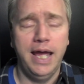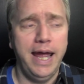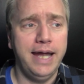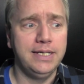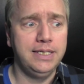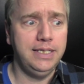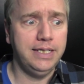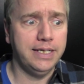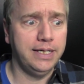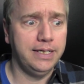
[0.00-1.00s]
and
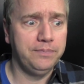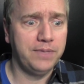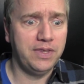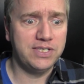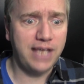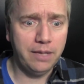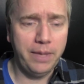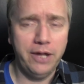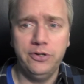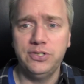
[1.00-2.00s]
the
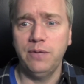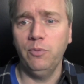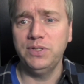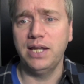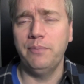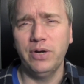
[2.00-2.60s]
Salamanders, and once again,